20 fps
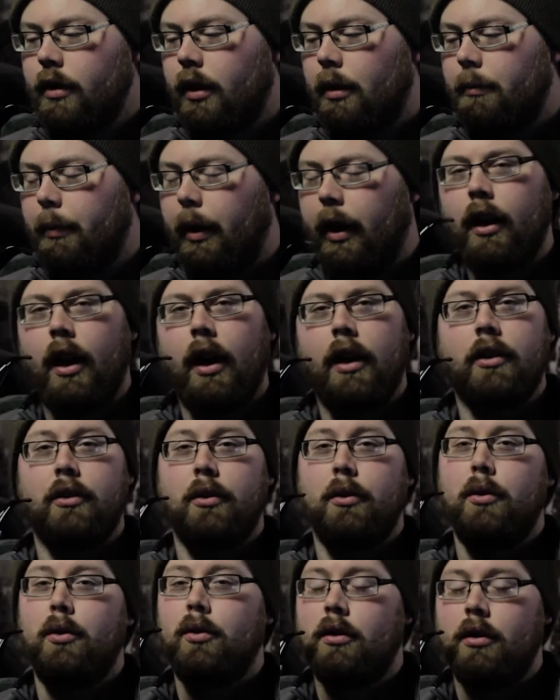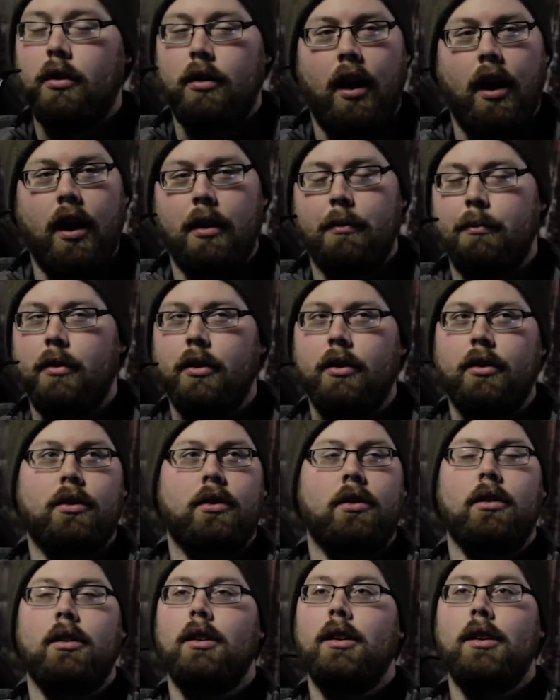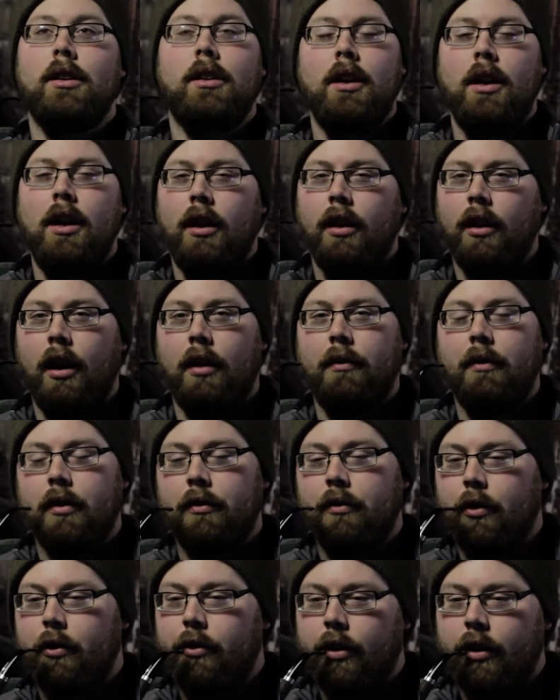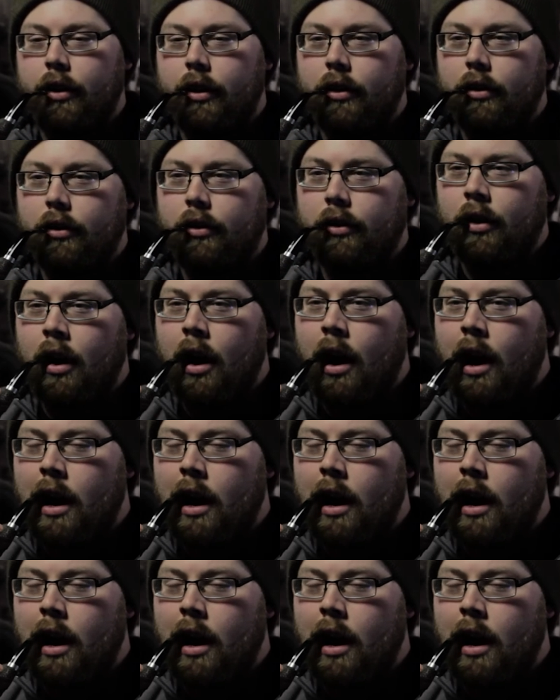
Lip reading: Man, I am just loving Virginia's.